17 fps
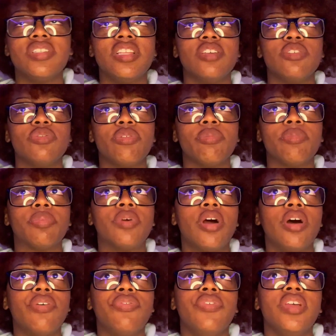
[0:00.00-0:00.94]
this one
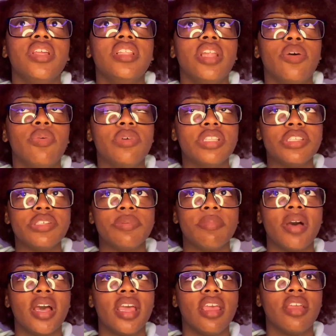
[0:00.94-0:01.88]
prophet that went to
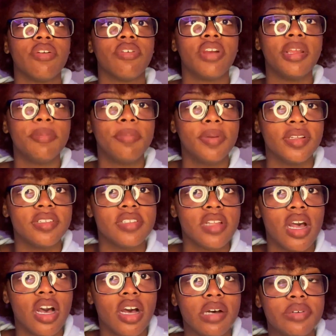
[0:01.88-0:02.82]
my grandpa's
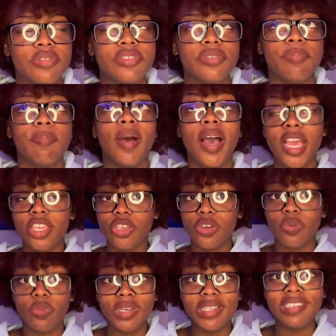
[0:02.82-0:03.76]
house. Mind
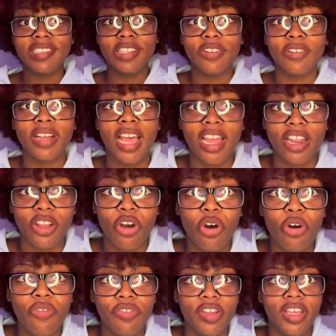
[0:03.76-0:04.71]
you, we still got
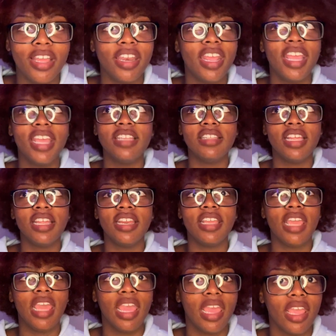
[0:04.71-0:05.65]
COVID. He
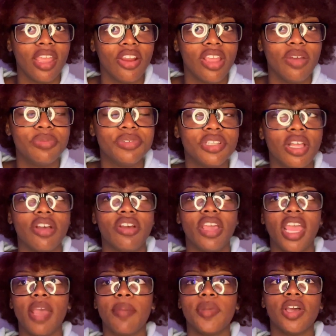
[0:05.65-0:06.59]
didn't care. He was like,
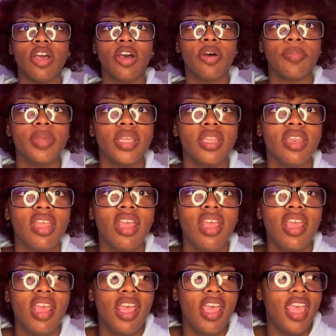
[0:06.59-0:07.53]
okay, I'm gonna come in.
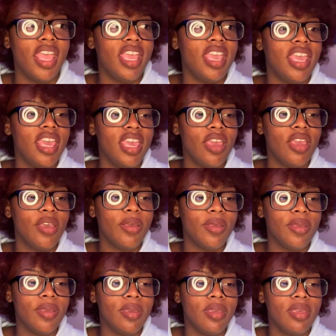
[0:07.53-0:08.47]

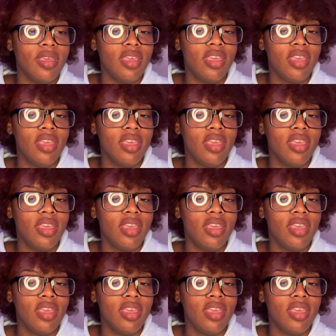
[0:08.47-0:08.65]
He